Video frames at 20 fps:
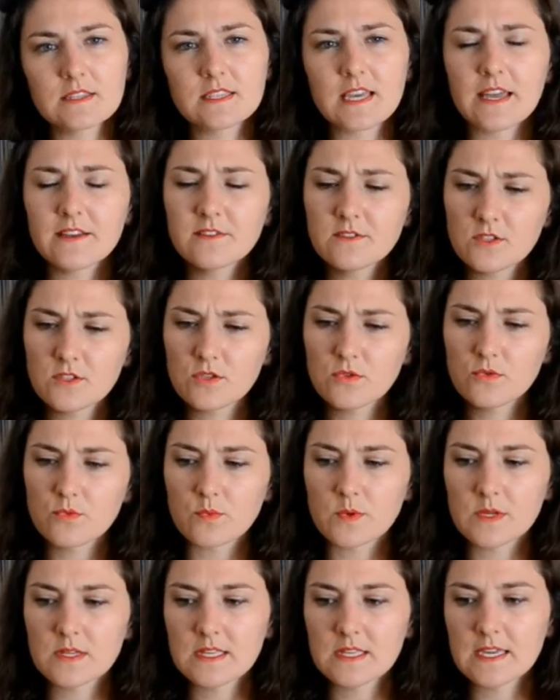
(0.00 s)
and tend
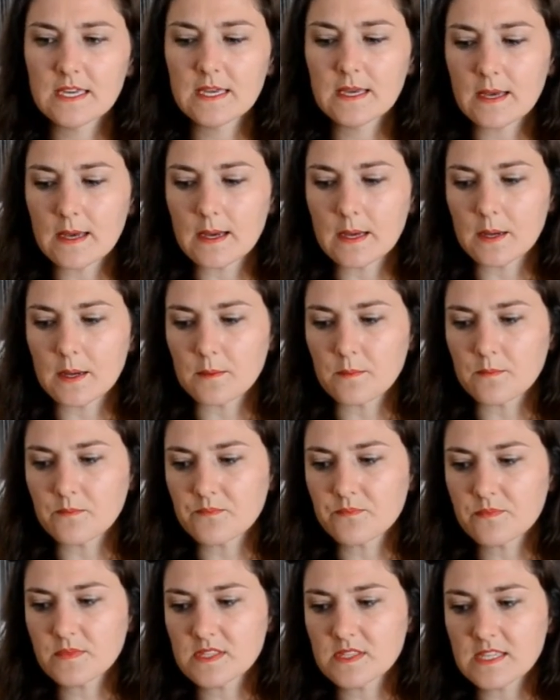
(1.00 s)
to really
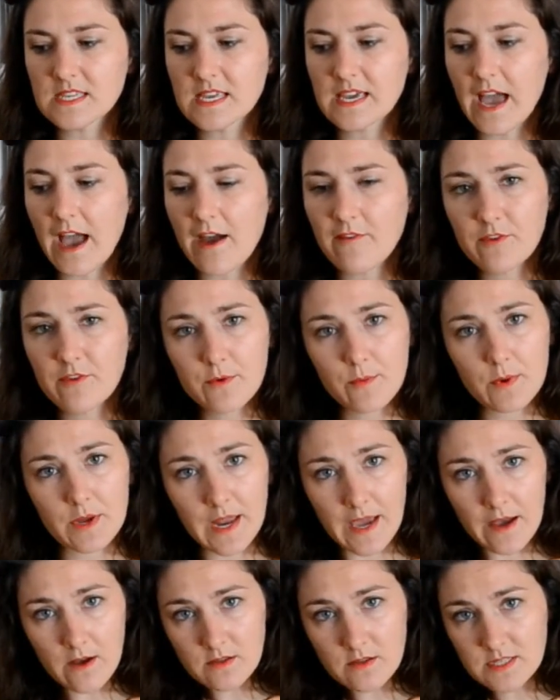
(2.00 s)
see
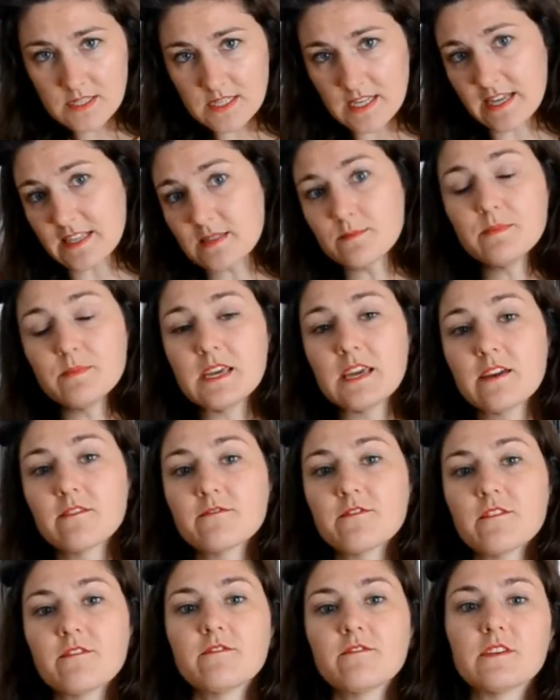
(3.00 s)
everyone else as
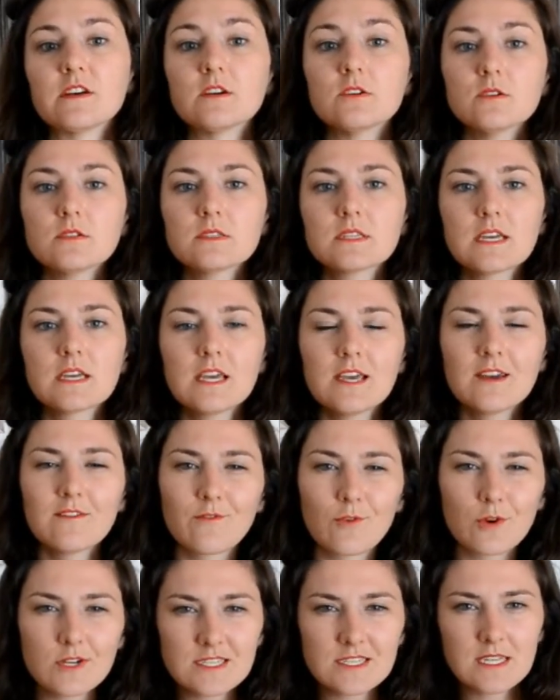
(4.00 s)
being fulfilled.
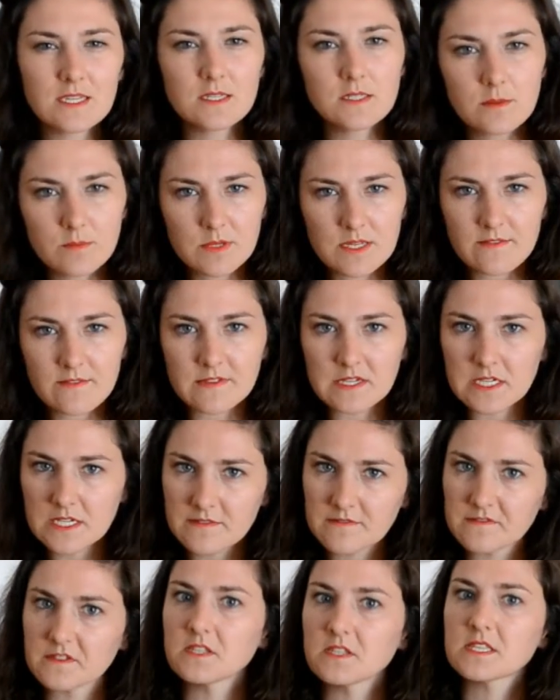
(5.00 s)
4s tend to be a
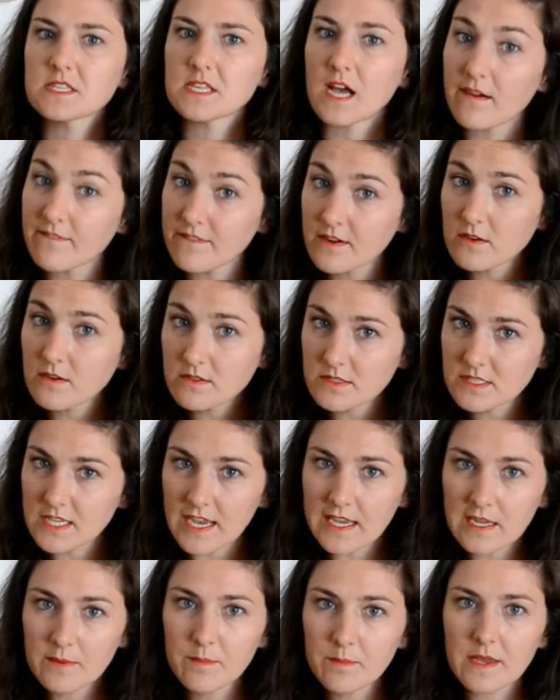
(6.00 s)
very philosophical
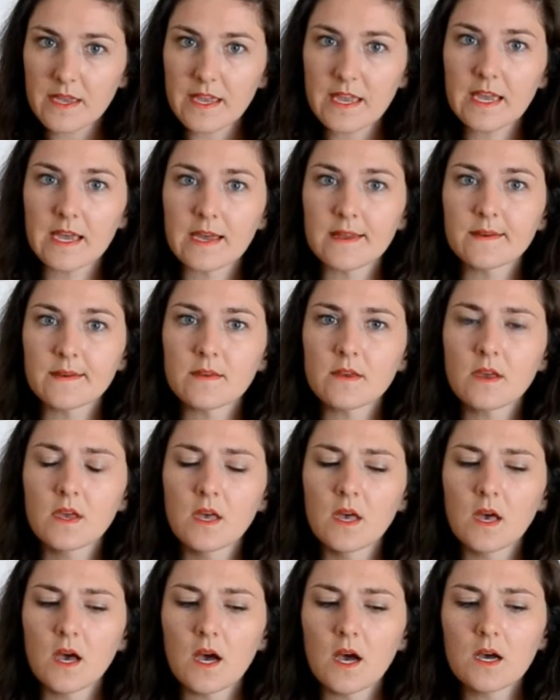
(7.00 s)
type and
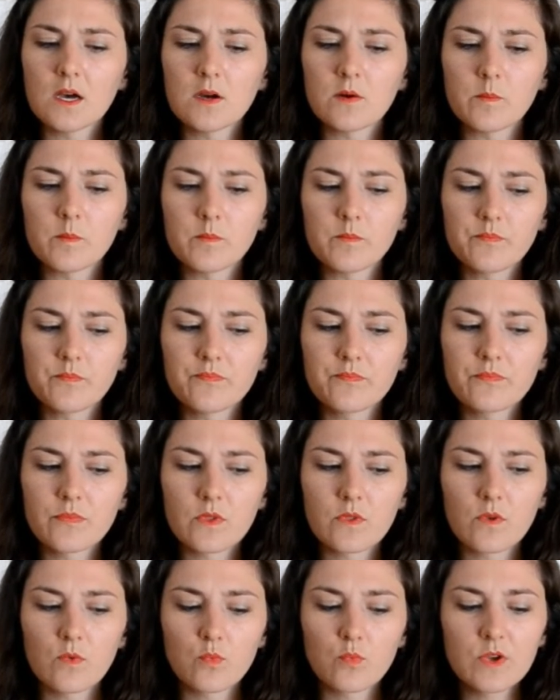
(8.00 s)

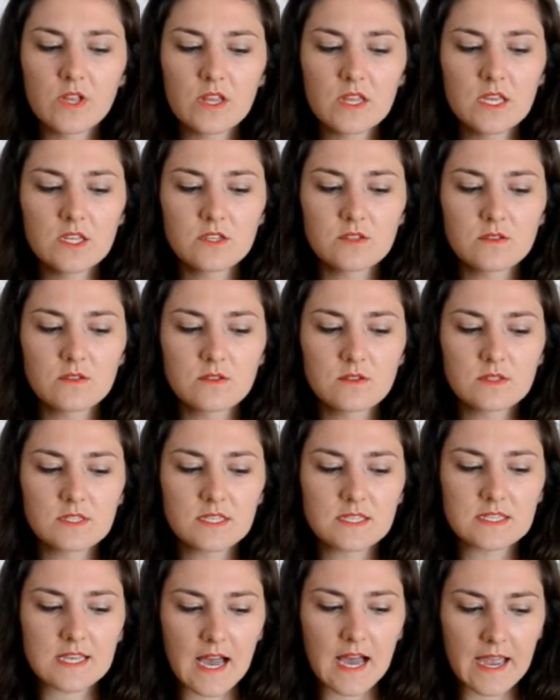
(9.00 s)
really
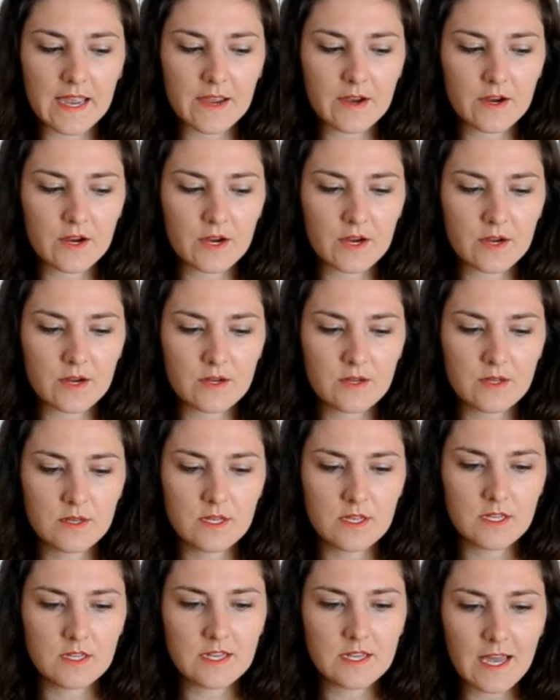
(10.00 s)
desire
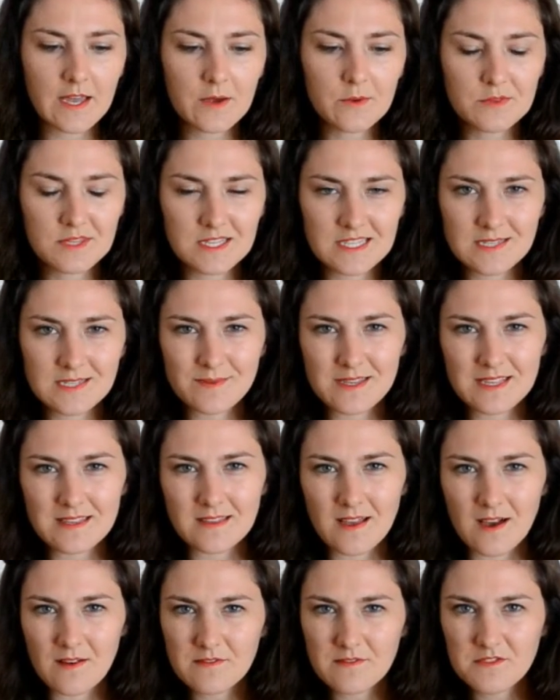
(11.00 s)
not only to
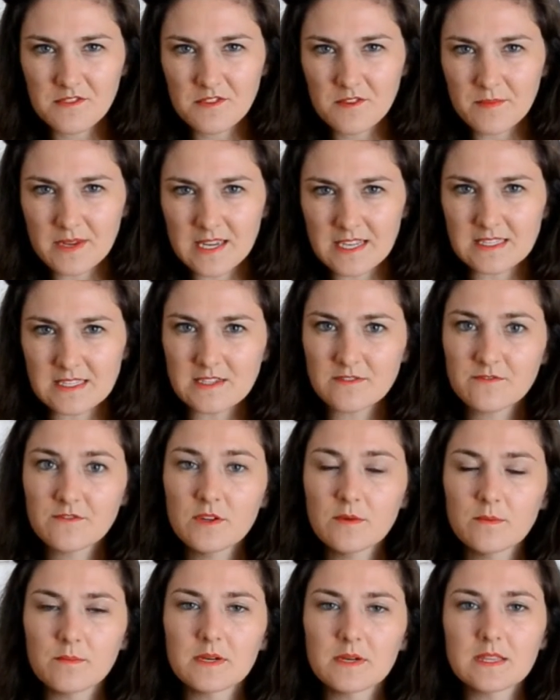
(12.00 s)
be loved for being
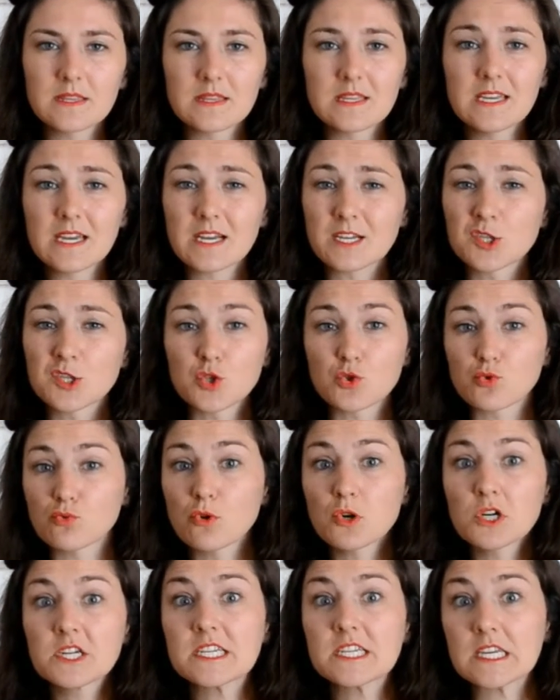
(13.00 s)
different, but the
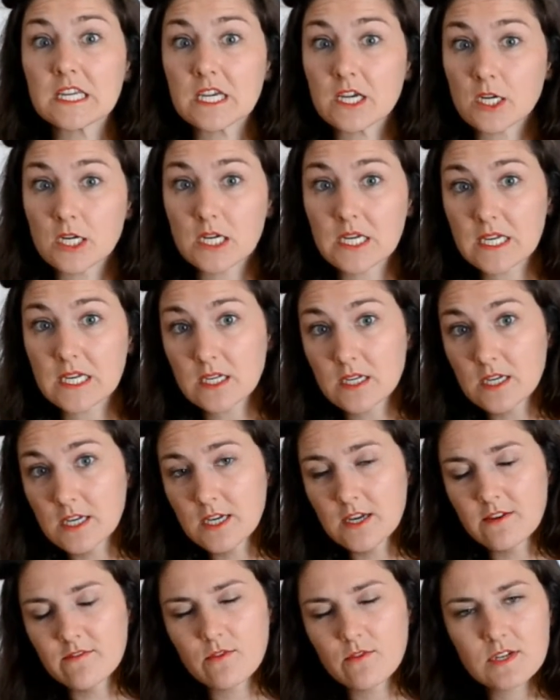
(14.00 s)

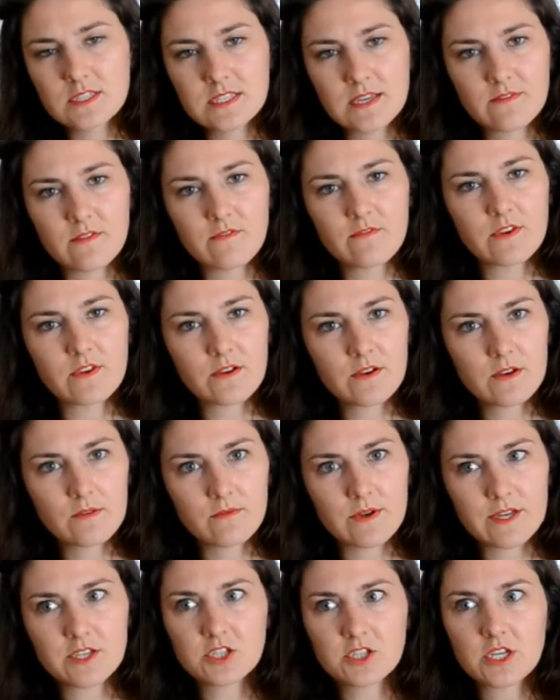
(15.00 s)
extraordinary. 4s have a
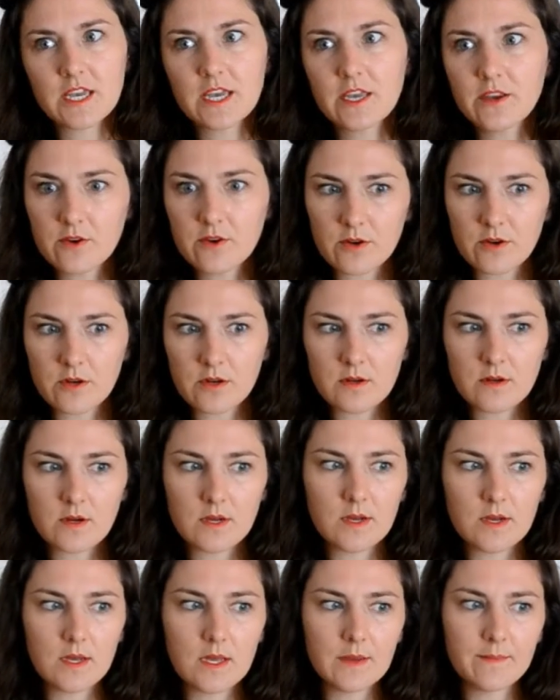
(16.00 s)
very rich
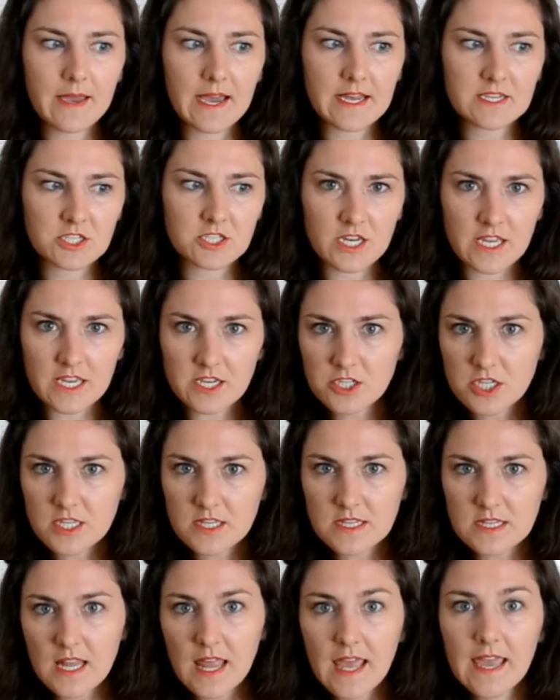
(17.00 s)
inner
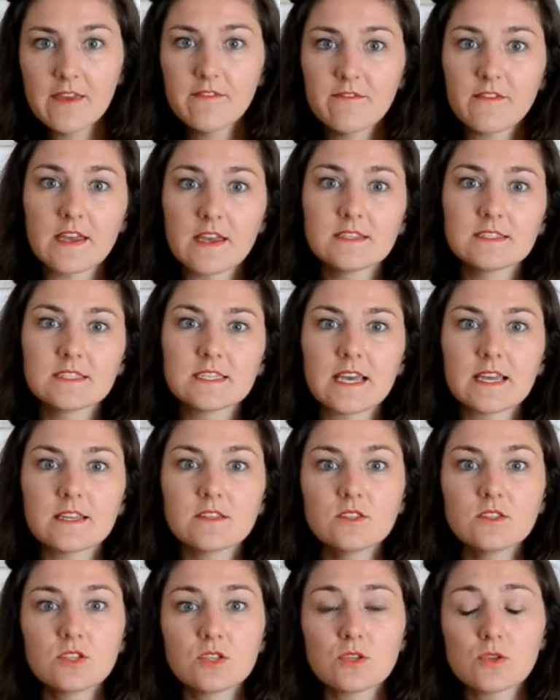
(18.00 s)
imagination life and
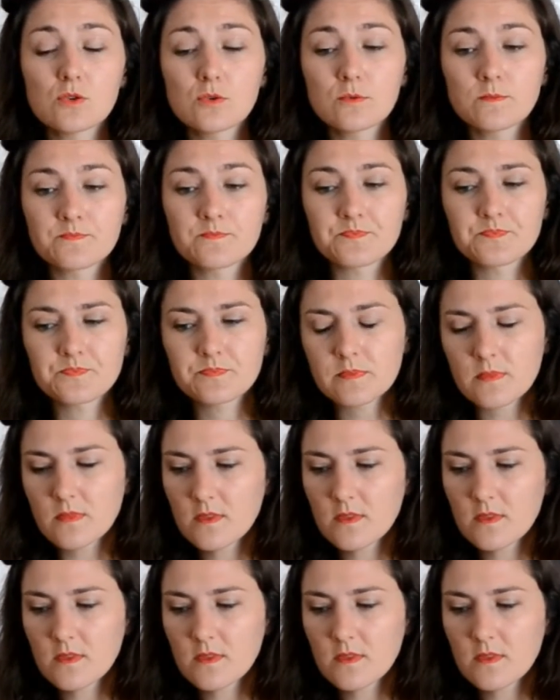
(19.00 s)
tend to,